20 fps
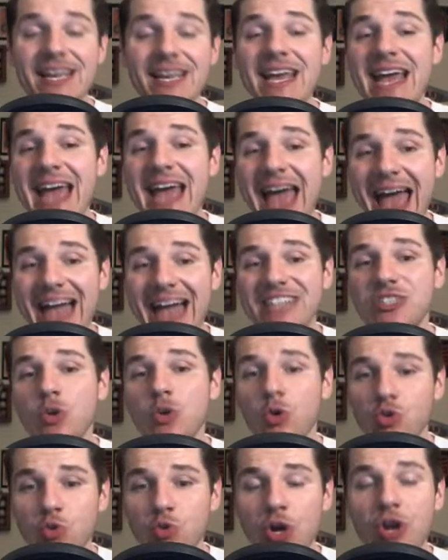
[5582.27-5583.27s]
X or
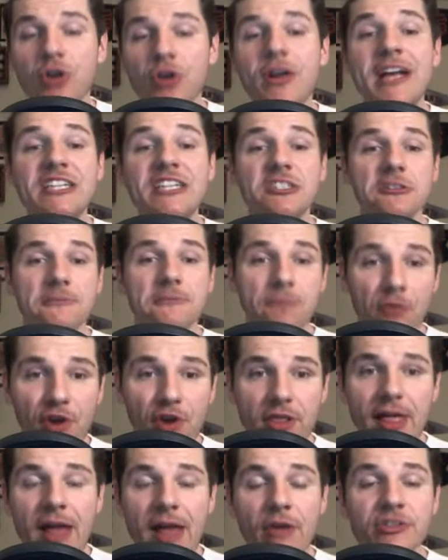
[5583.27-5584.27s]
Twitter is
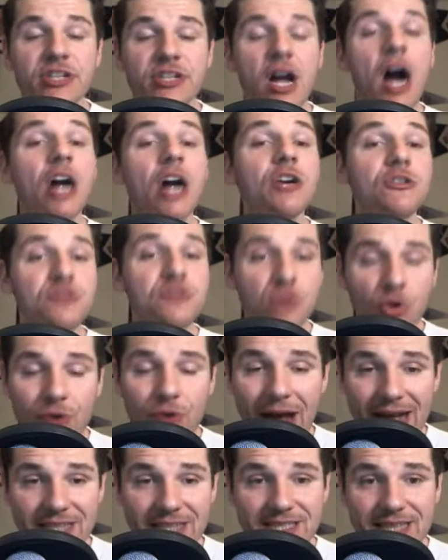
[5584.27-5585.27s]

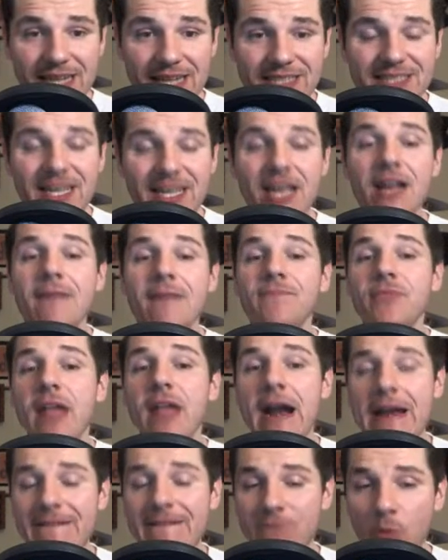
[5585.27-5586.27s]
49ers_access. And if
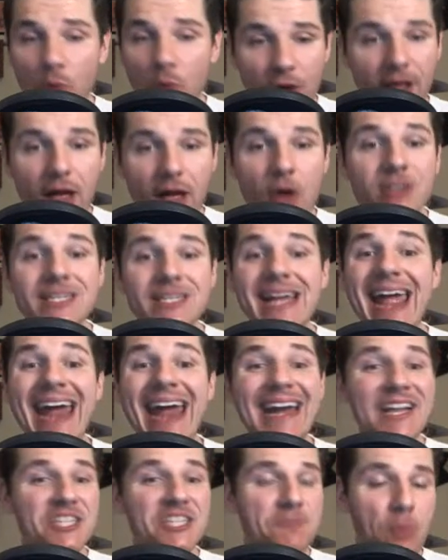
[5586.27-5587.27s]
you want to go to any
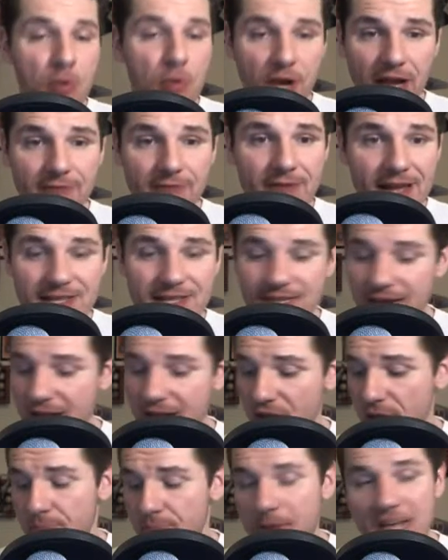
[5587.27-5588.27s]
sporting event,
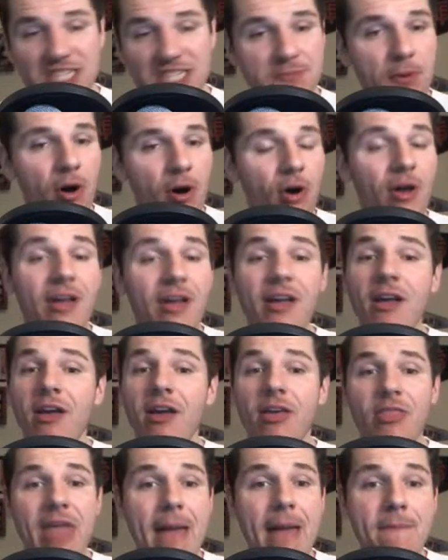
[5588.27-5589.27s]
baseball, the
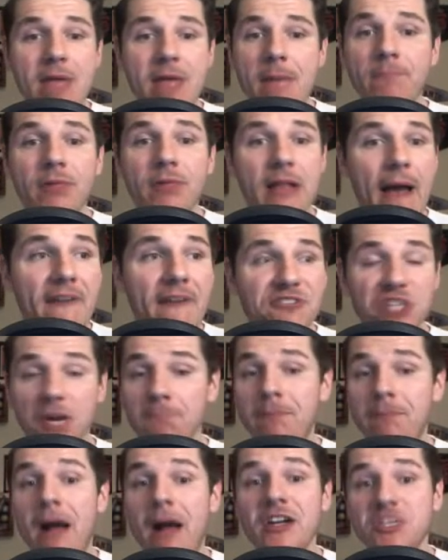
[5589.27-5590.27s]
NBA playoffs are
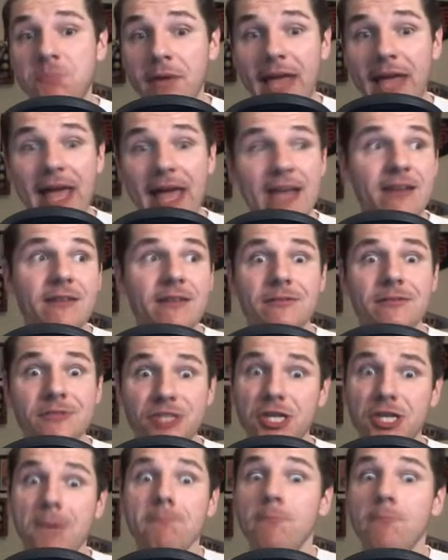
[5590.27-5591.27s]
about to begin
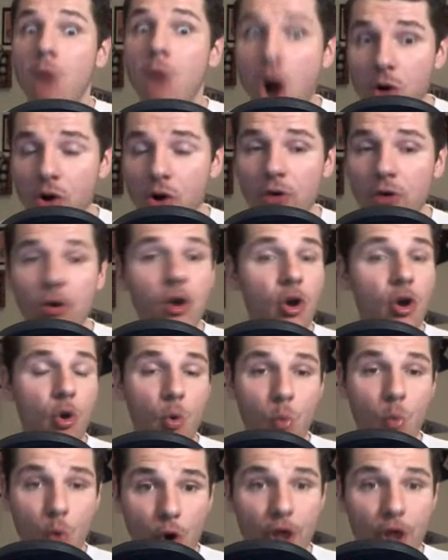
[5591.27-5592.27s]
tomorrow.
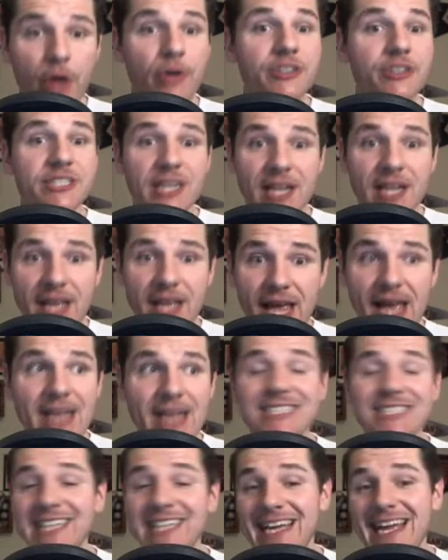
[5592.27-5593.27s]
Warriors and Kings
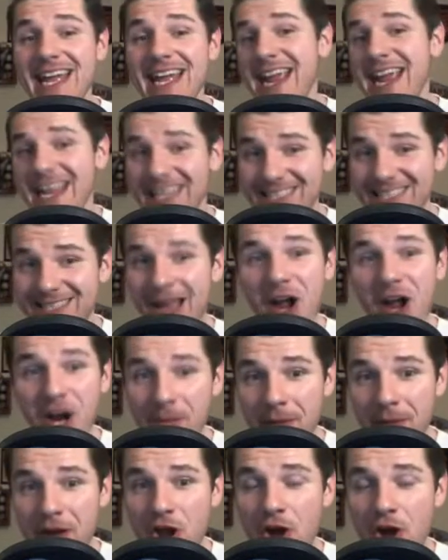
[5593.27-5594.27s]
in
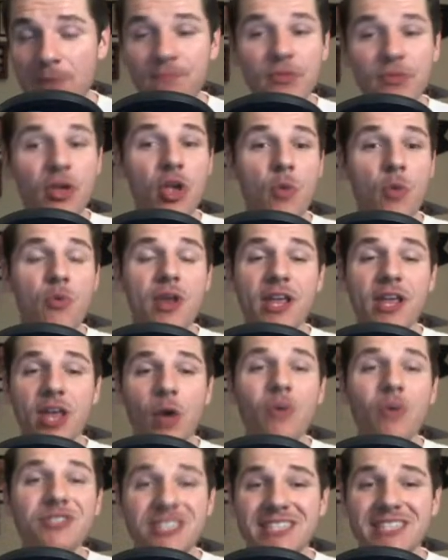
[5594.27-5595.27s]
Sacramento. You want to go
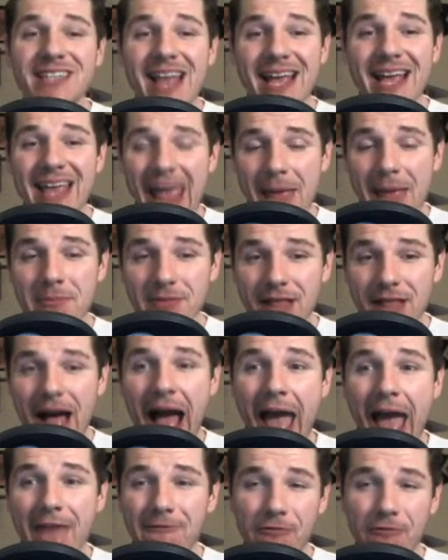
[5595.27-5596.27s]
see that game live
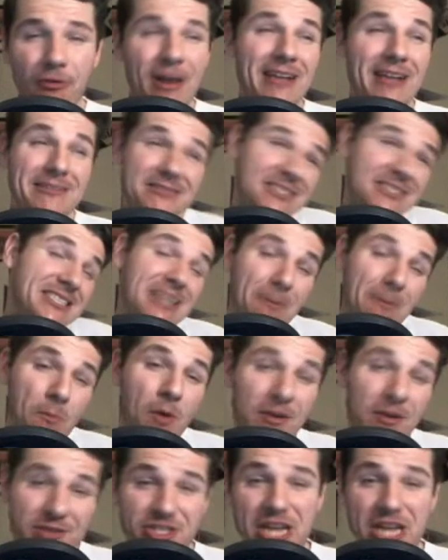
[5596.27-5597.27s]
for a somewhat
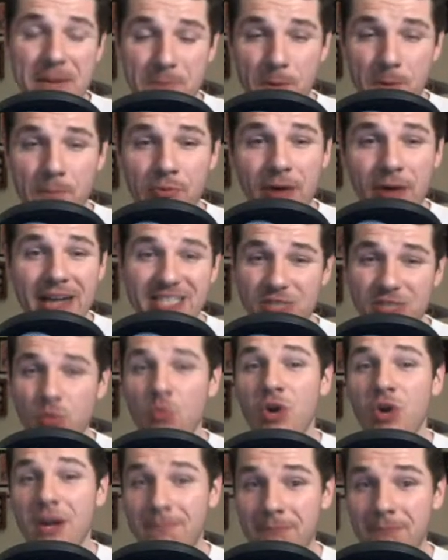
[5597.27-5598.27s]
cheaper price than what it
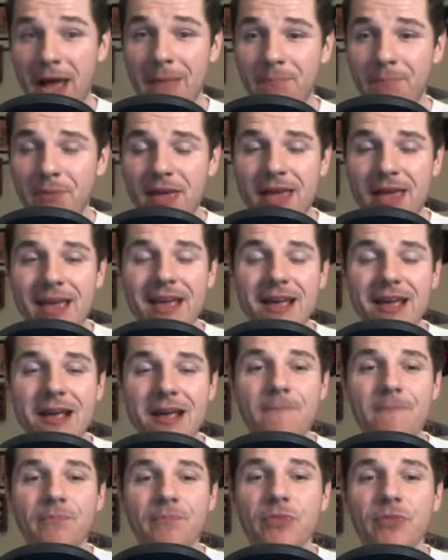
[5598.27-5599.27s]
might be.
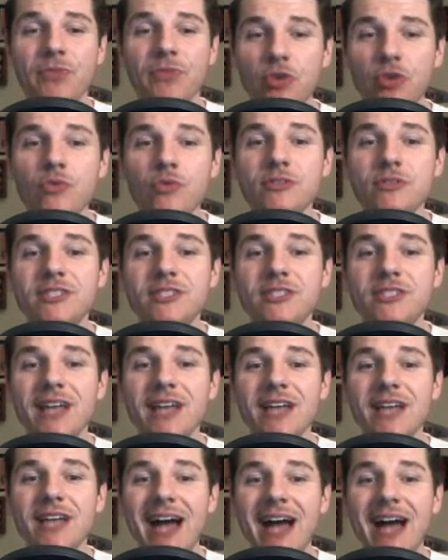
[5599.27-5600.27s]
Use
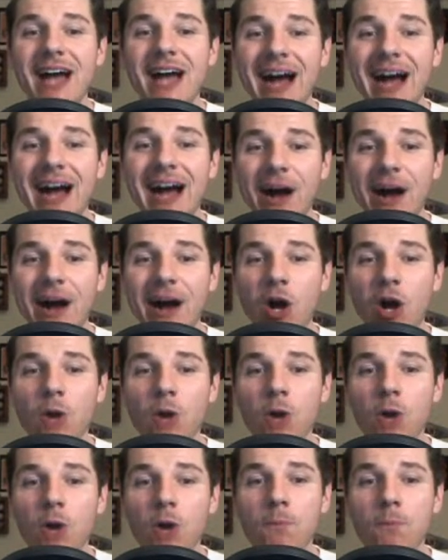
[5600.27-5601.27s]
our
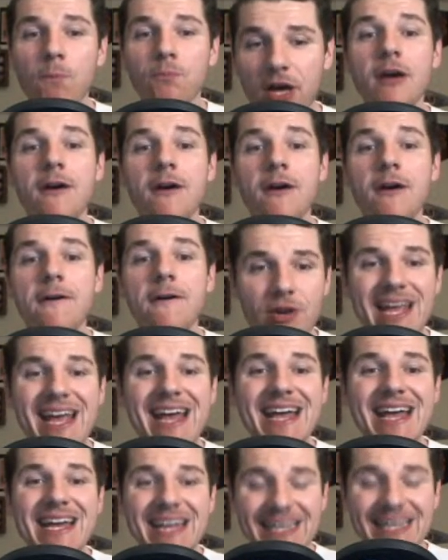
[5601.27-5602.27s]
promo
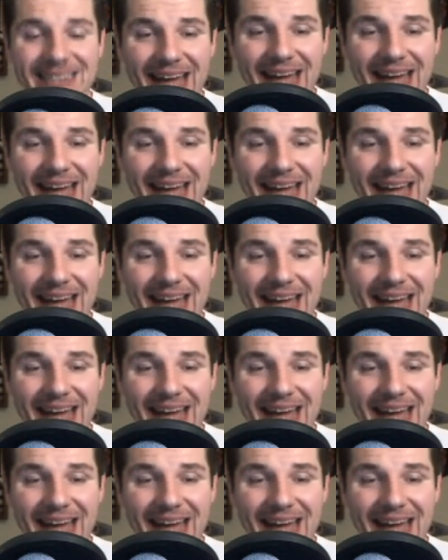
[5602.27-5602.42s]
code